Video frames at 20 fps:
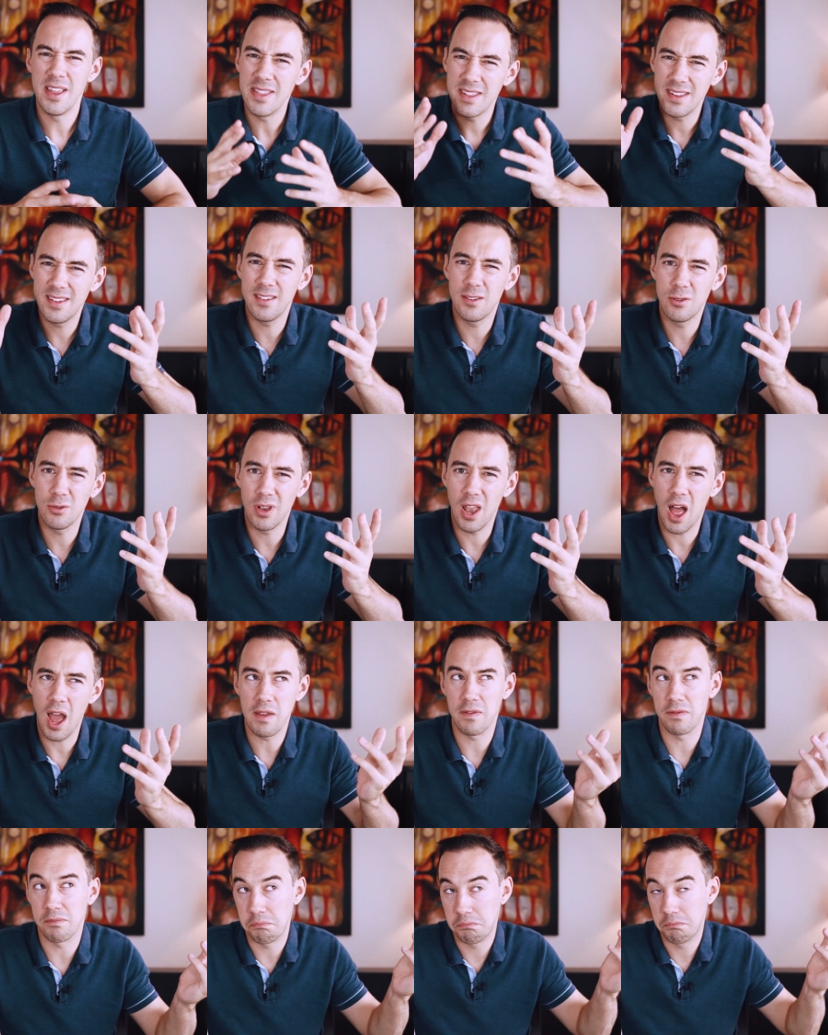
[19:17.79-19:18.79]
This is your
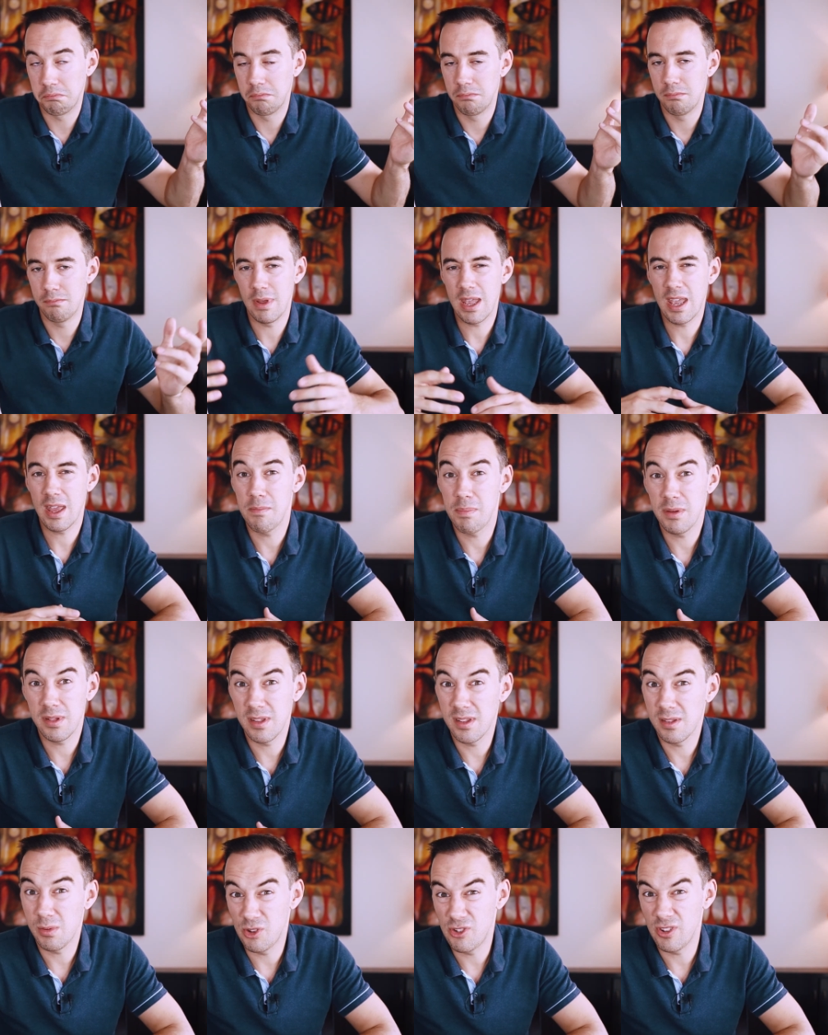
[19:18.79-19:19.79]
life. make it a
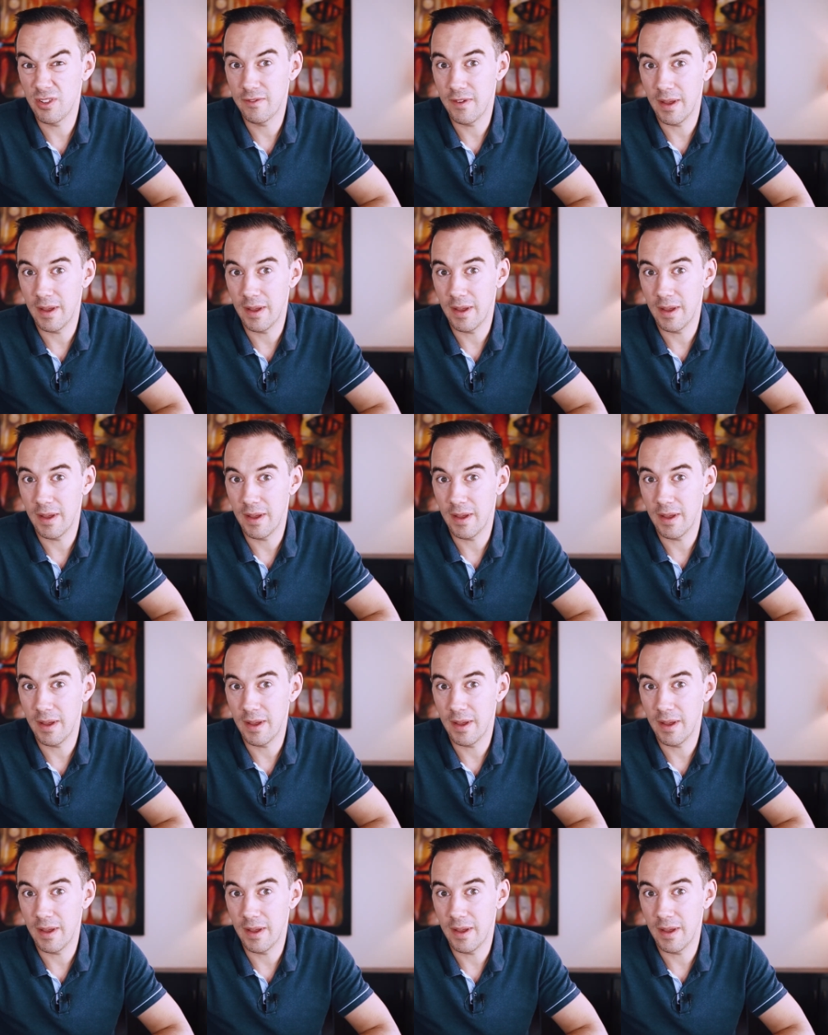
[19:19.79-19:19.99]
business, which is